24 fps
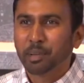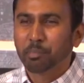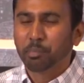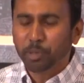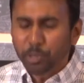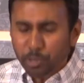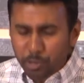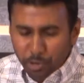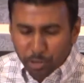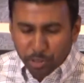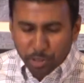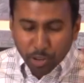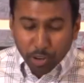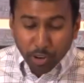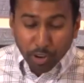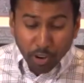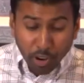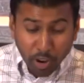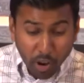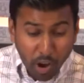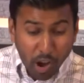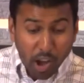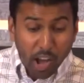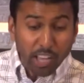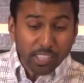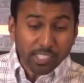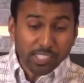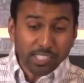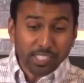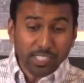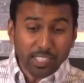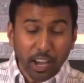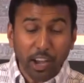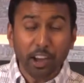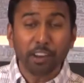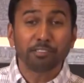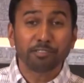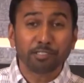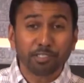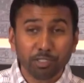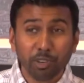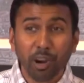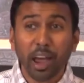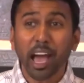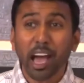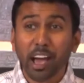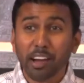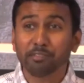But you know, the cost of
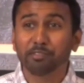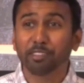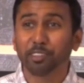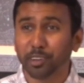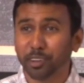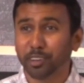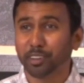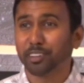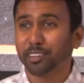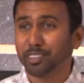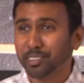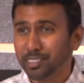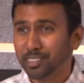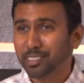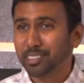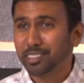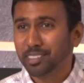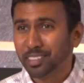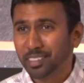travel